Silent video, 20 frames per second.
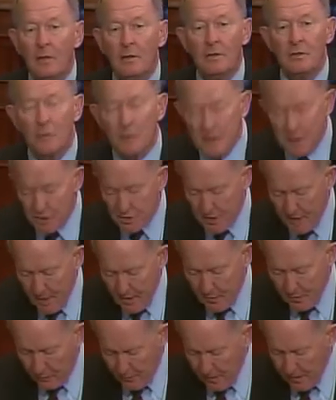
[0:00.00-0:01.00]
So
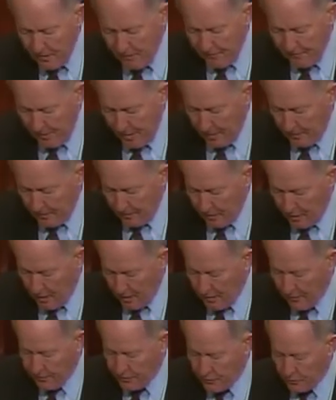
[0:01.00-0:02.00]
instead, the Green family and
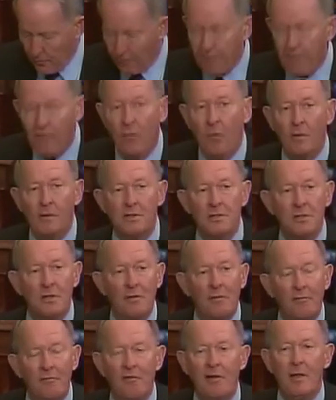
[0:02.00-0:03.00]
others were forced to
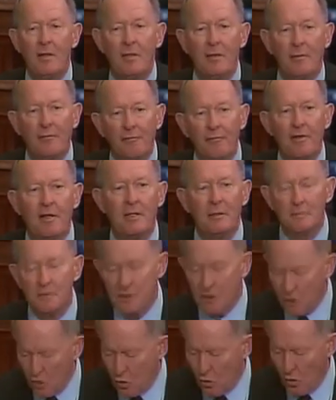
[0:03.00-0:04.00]
defend their
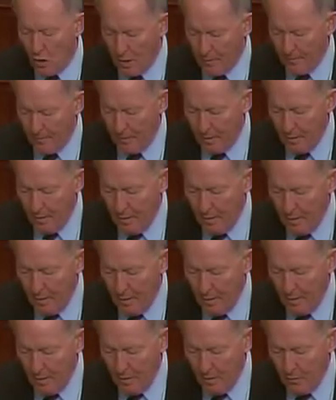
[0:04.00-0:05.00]
freedoms in court,
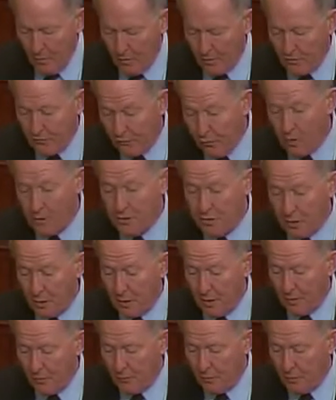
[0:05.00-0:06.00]
which
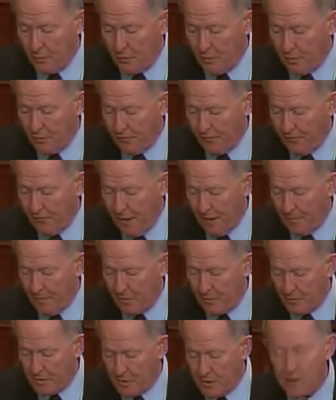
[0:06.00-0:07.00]
fortunately ruled that the
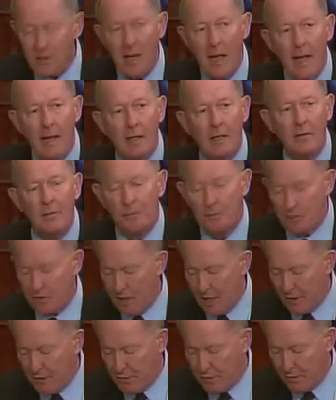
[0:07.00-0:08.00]
family was entitled to
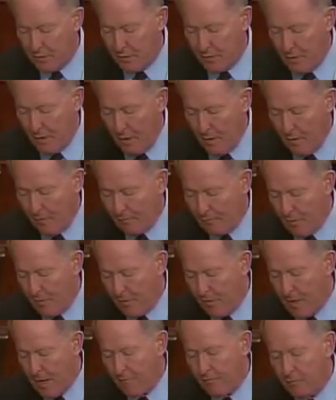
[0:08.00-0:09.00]
protection from
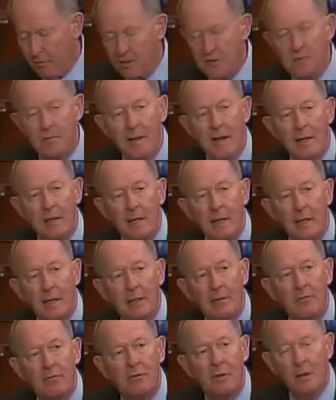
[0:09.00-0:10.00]
the government's
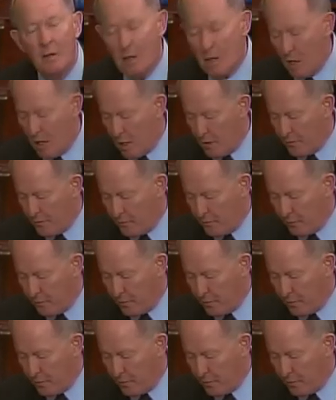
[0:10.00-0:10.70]
mandates under the